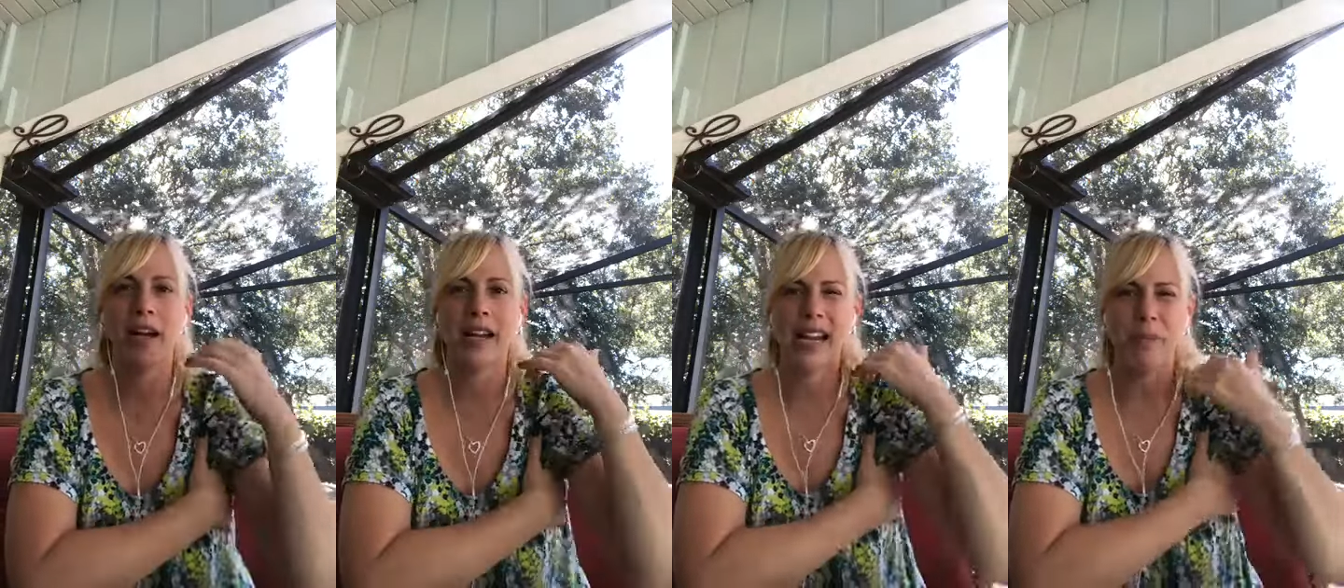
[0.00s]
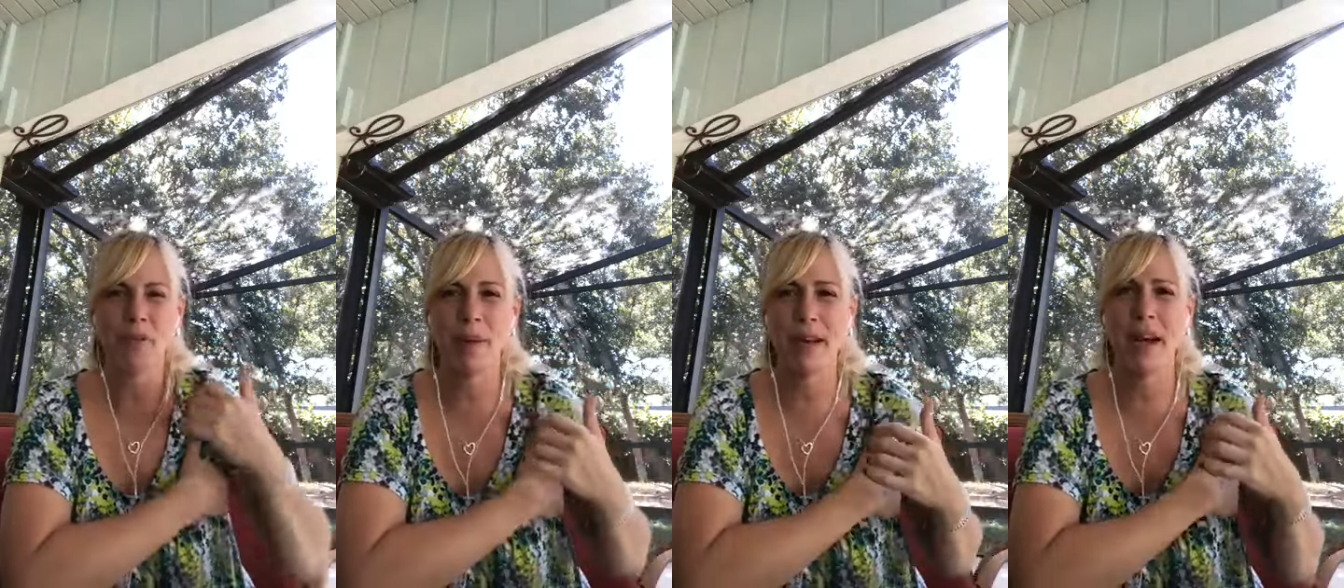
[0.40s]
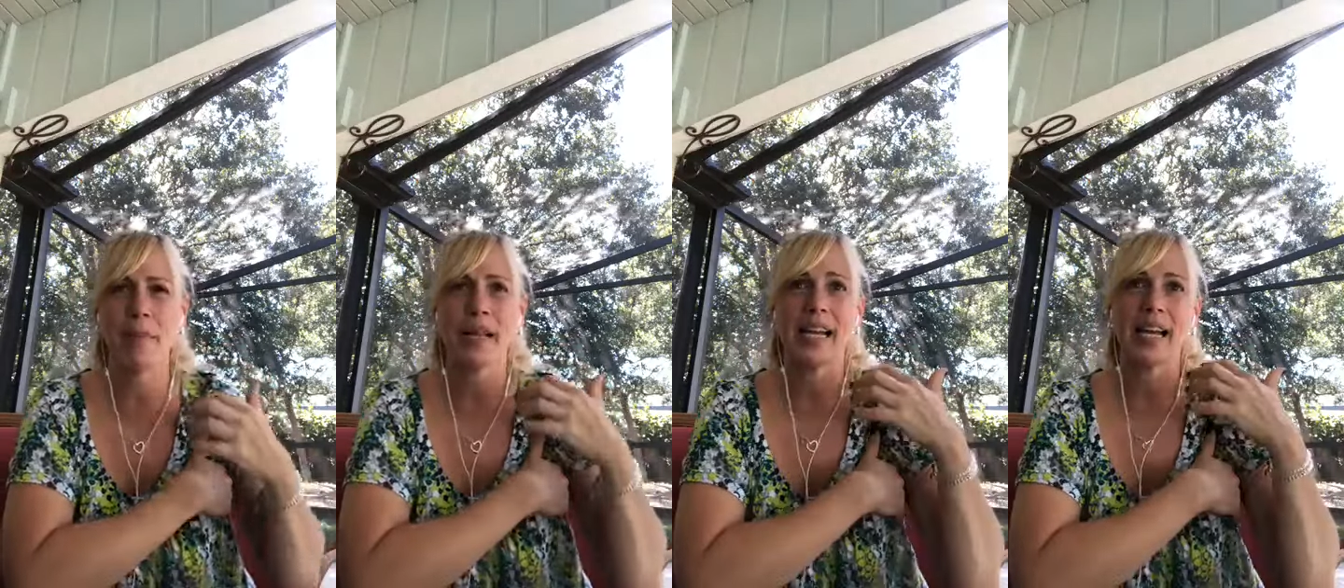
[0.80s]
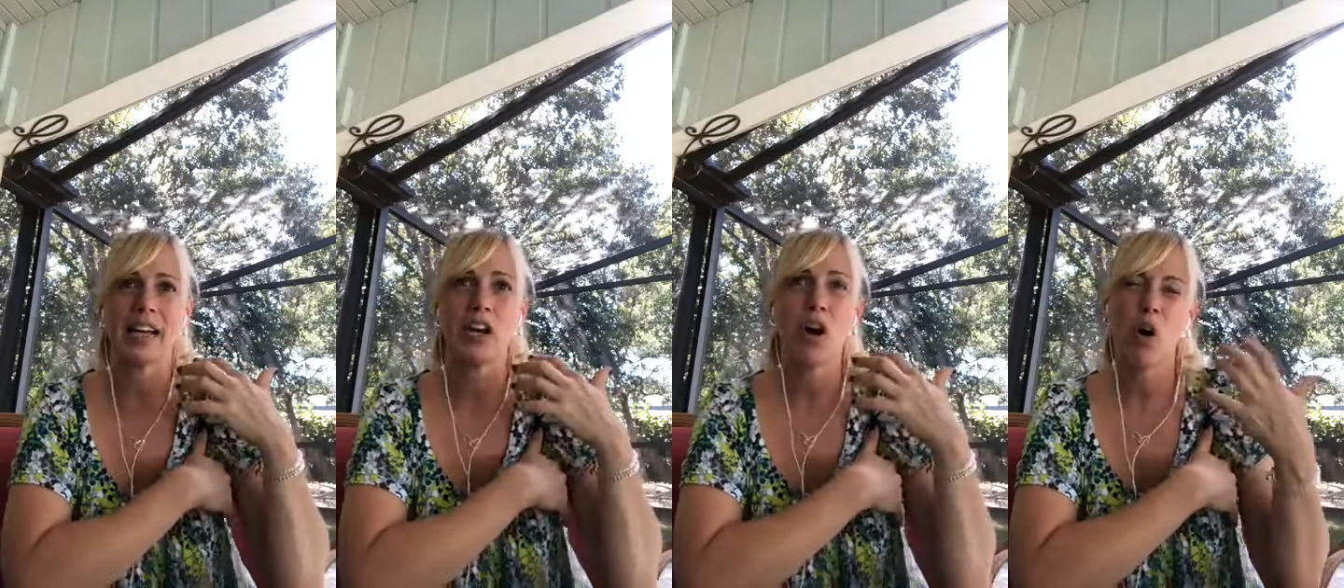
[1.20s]
and it kept rubbing up and
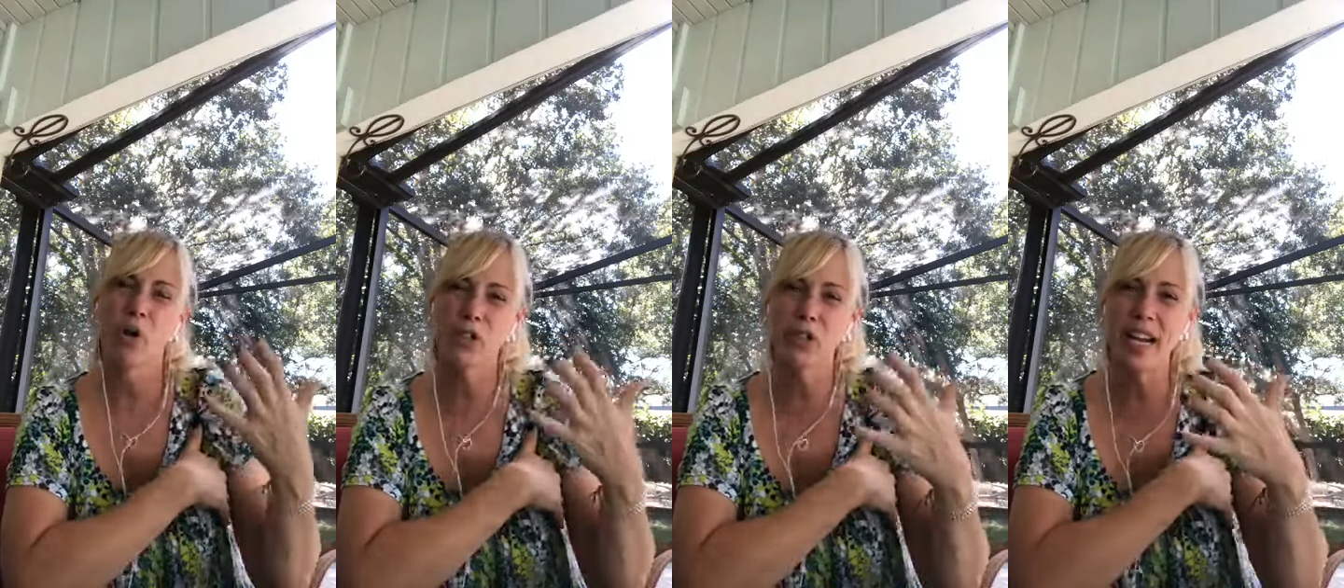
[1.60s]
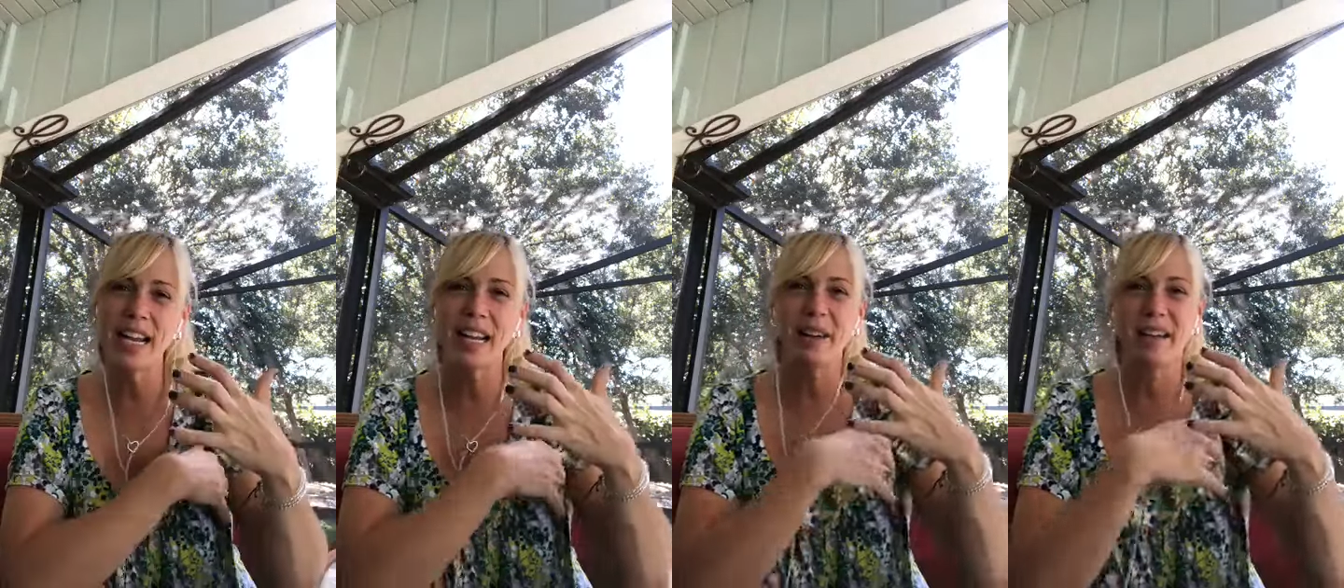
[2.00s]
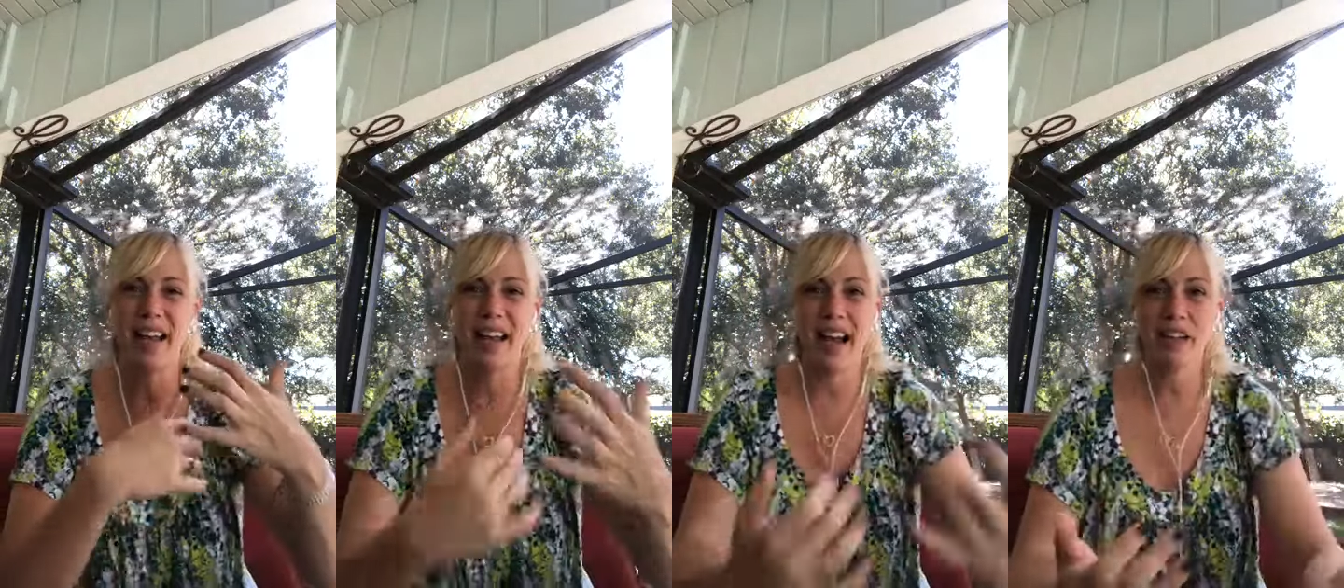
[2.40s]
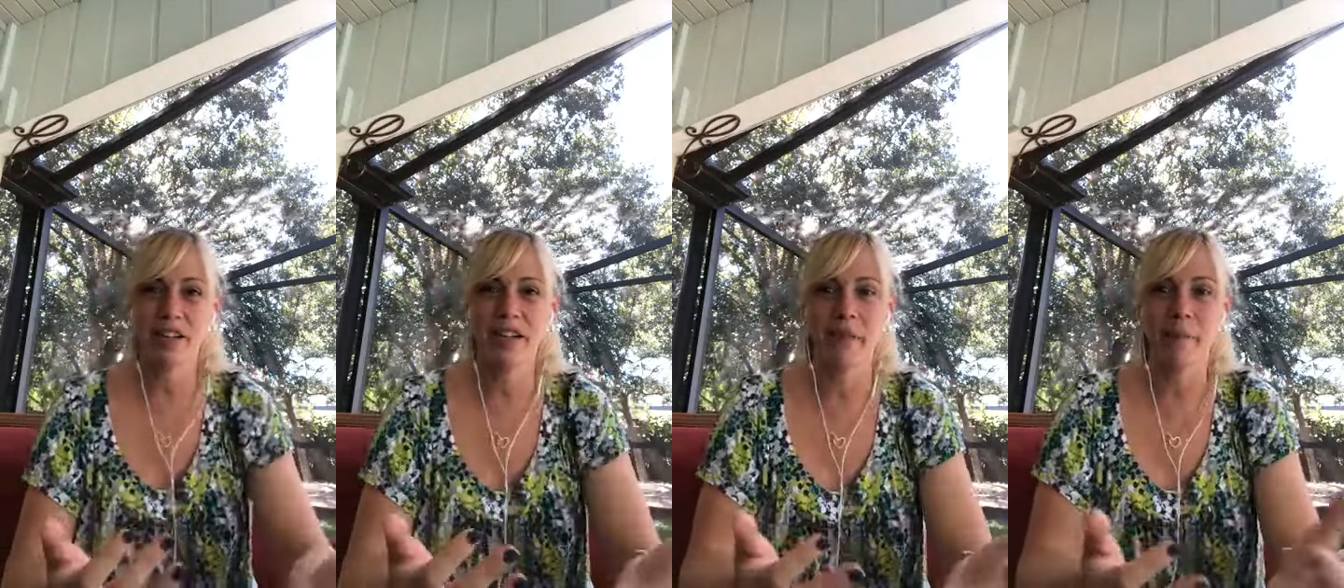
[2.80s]
getting ulcerated and
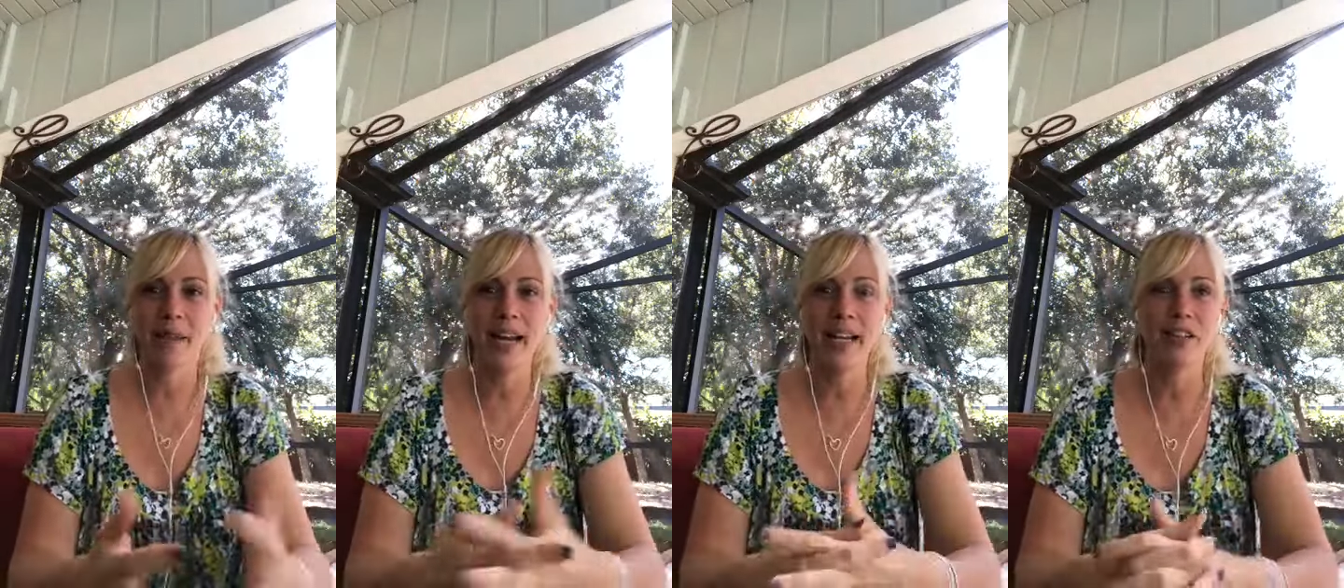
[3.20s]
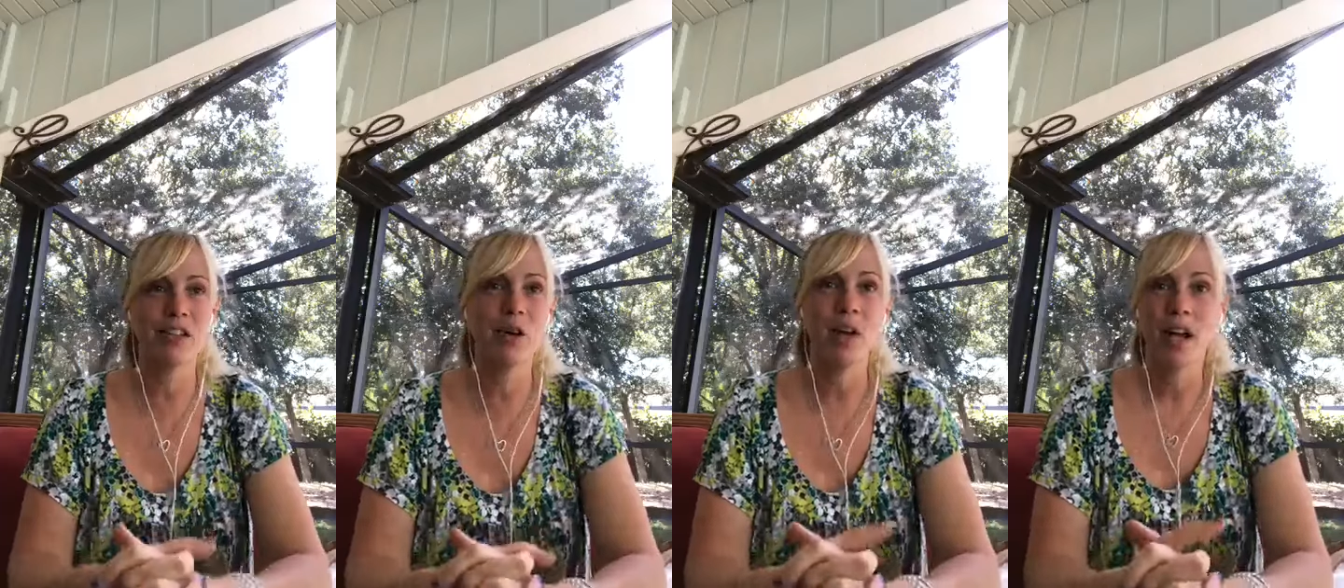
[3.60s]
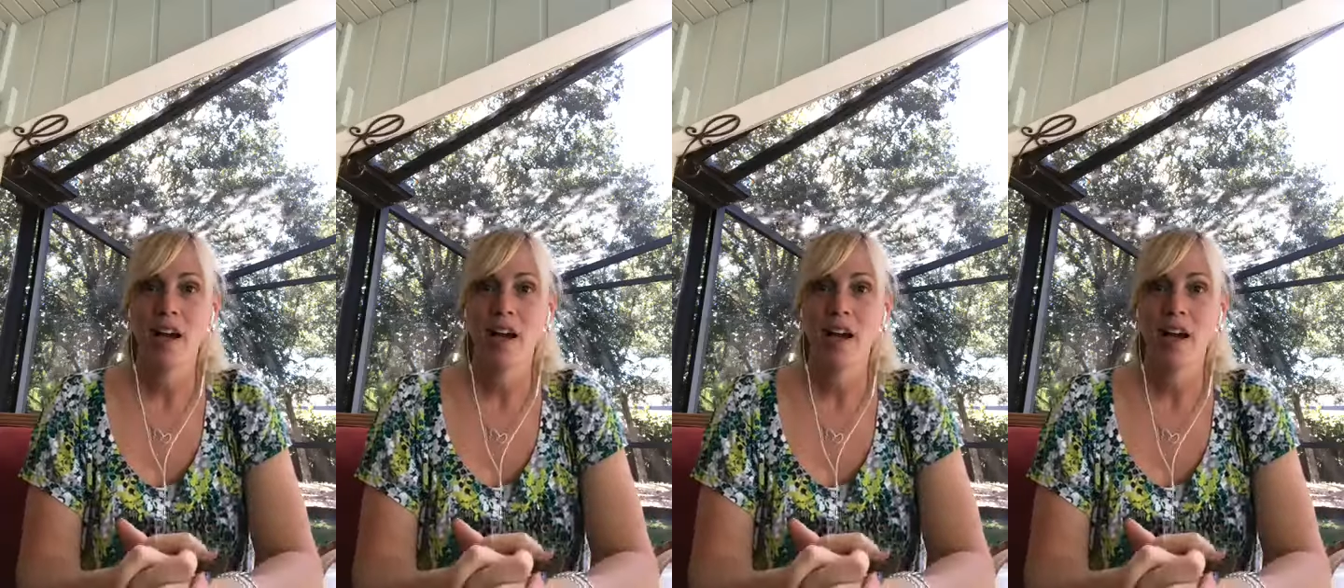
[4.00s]
actually even bloody. So